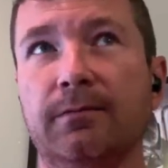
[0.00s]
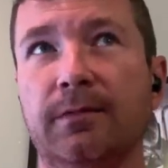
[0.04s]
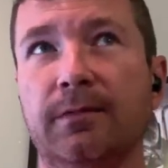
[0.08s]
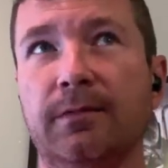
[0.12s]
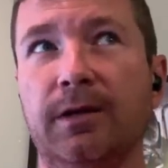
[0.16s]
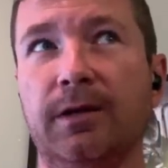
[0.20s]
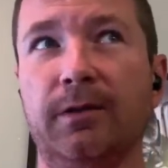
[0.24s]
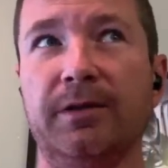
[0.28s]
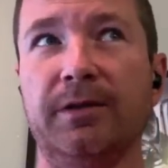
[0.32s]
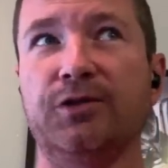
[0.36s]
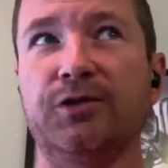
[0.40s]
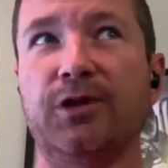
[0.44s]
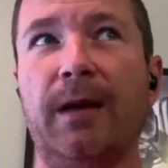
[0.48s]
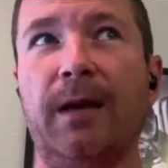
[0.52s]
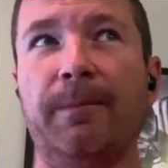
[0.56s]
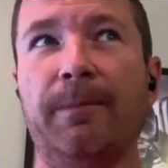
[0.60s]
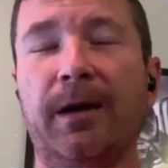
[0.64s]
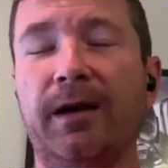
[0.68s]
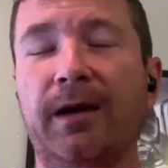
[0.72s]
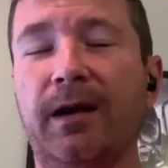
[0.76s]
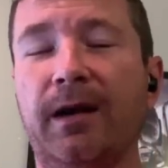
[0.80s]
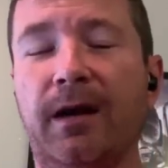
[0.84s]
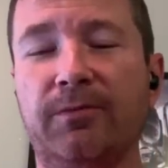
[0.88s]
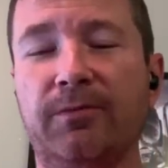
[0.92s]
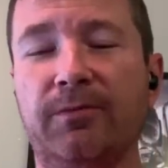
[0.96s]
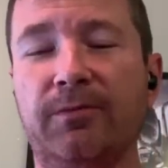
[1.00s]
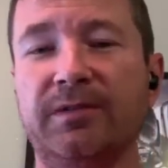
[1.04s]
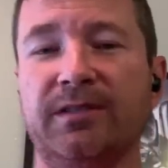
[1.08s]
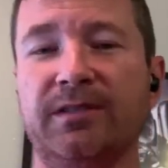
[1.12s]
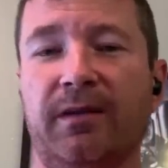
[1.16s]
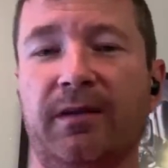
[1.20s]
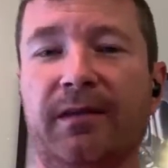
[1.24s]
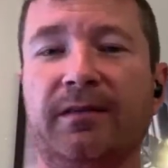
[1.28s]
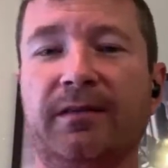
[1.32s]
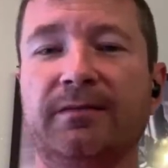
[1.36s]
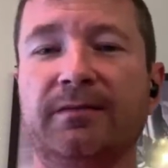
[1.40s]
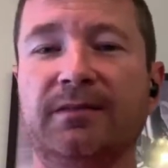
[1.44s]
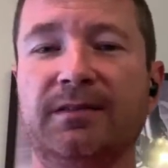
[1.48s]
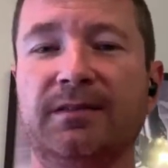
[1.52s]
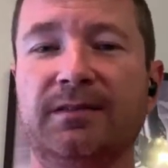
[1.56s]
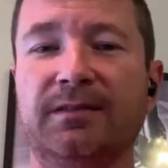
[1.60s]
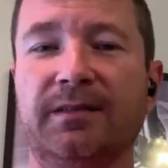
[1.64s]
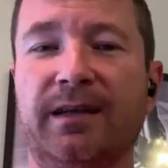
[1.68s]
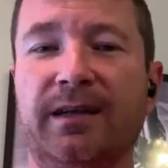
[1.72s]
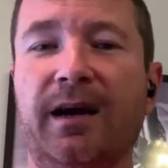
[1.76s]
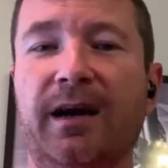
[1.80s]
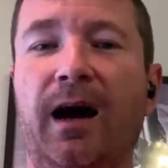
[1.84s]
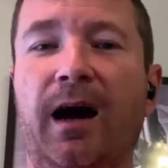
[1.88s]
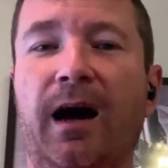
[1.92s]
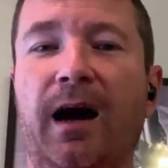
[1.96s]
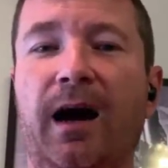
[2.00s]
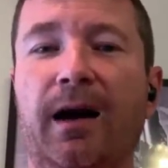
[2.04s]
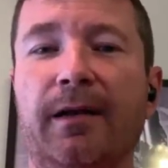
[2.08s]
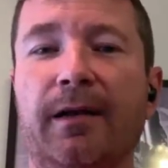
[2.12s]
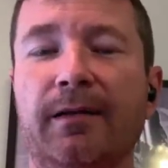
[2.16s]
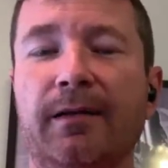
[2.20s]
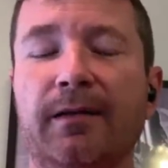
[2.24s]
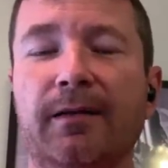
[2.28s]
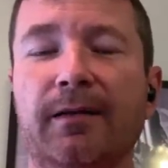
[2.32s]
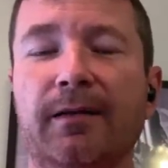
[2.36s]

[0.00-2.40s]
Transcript: the only trap I got was on the COD.